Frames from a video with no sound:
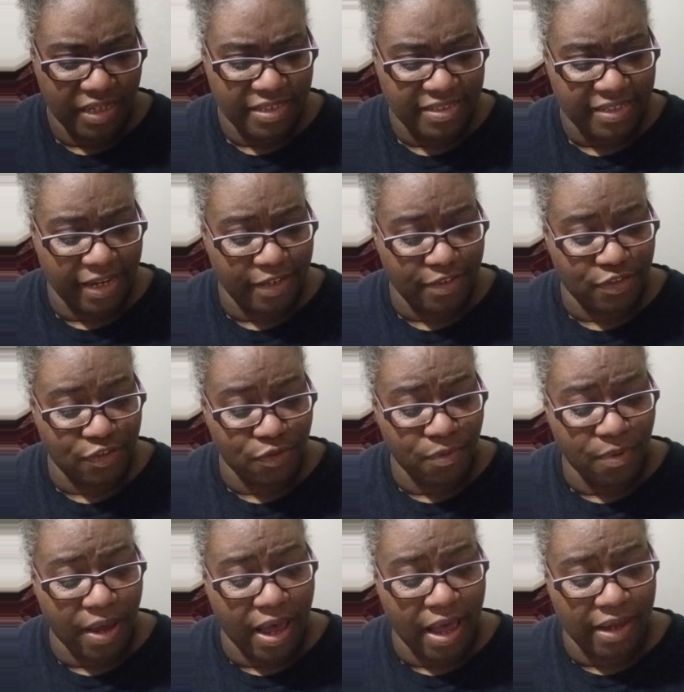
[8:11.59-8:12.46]
Take
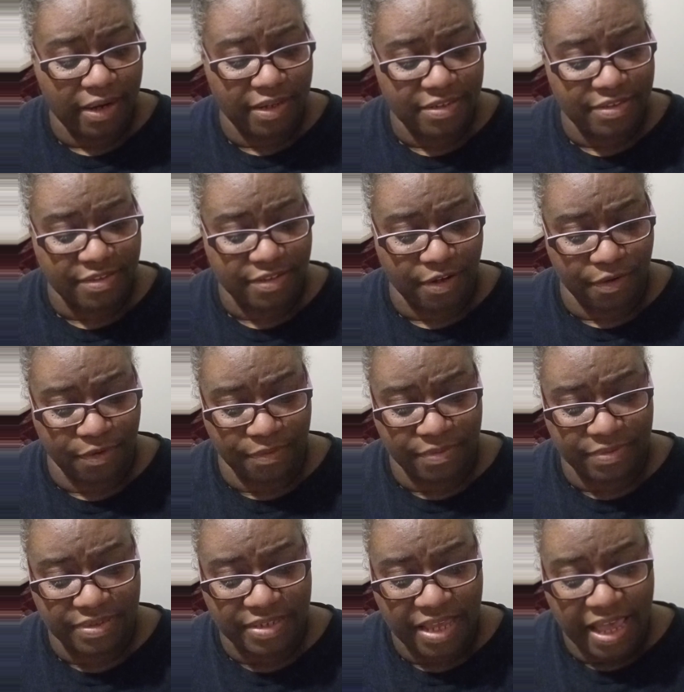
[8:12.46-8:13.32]
2 onyx
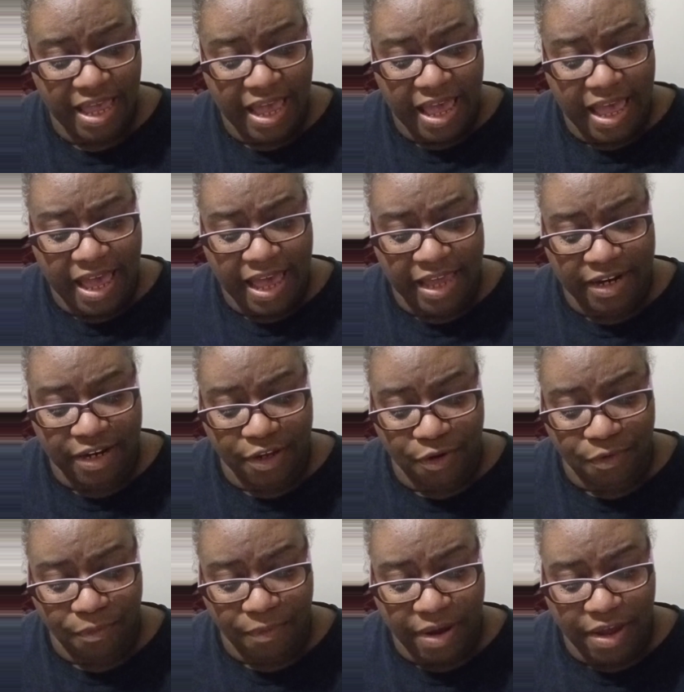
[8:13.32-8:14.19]
stones and
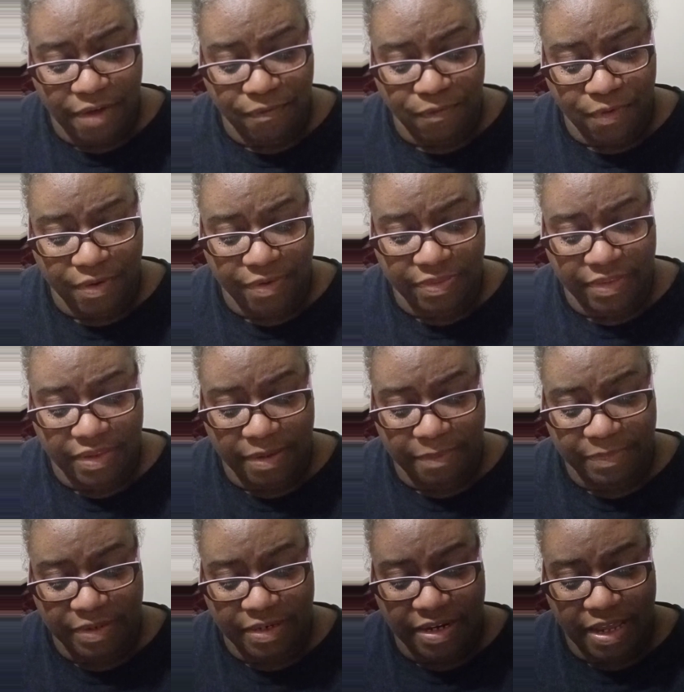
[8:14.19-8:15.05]
engrave on
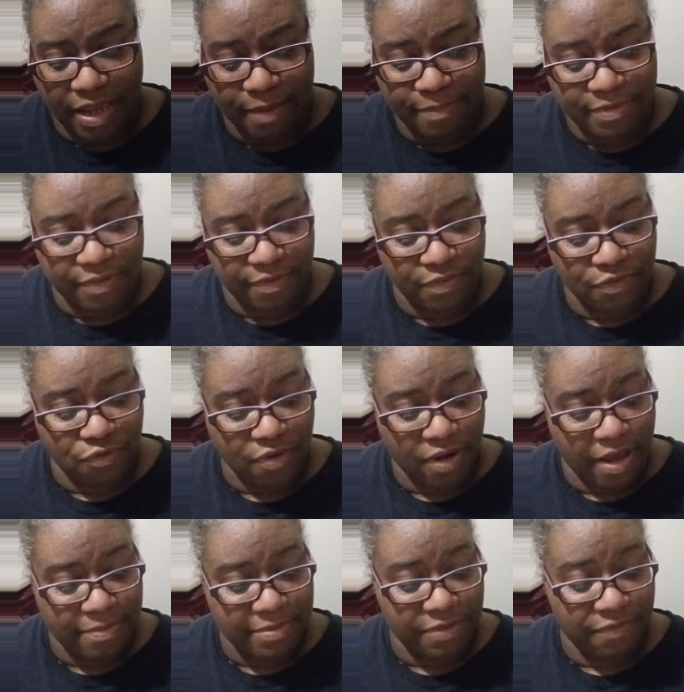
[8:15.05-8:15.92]
them the names of the
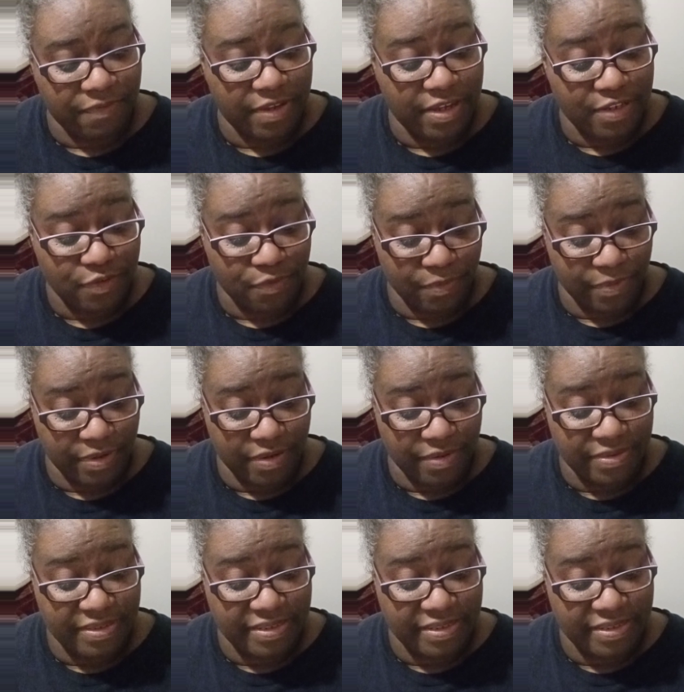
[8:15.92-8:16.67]
tribes of Israel.